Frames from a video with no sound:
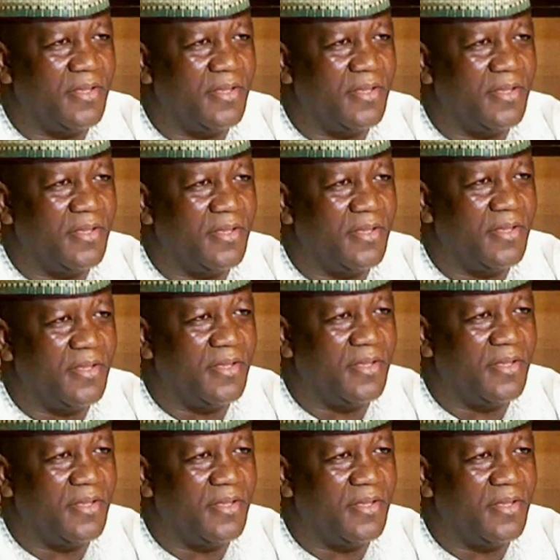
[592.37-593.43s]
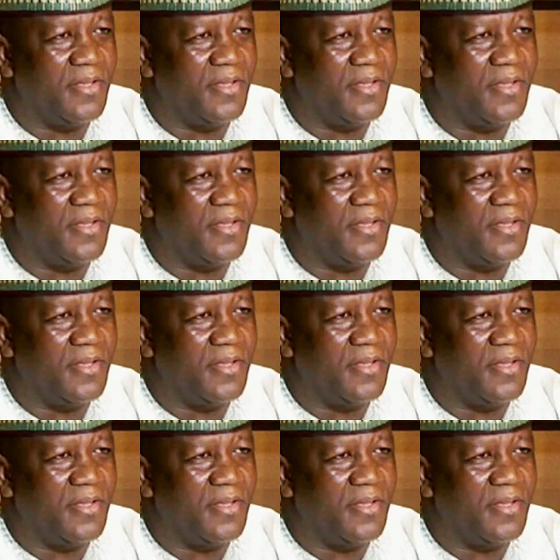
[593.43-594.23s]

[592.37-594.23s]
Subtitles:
(no one is talking)